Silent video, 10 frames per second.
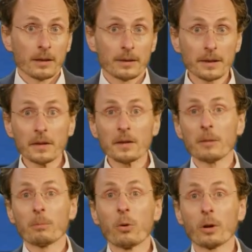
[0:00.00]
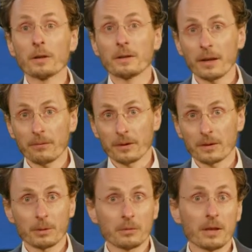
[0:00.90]
This is an important difference
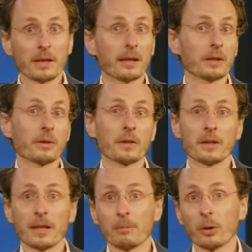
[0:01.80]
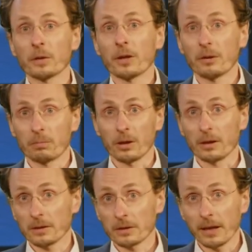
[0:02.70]
between electricity and most other
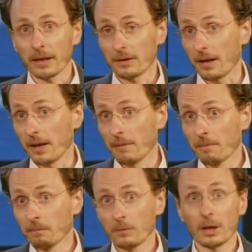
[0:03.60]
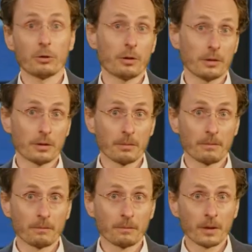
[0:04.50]
products, like, say, t-shirts.
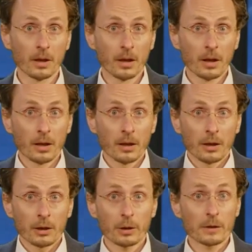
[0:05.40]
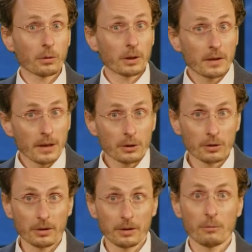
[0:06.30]
You can store a
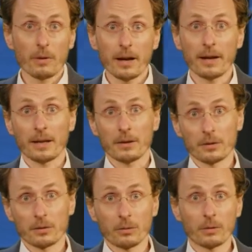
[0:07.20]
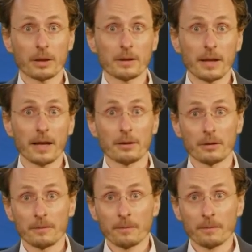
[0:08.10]
t-shirt in a warehouse or a container.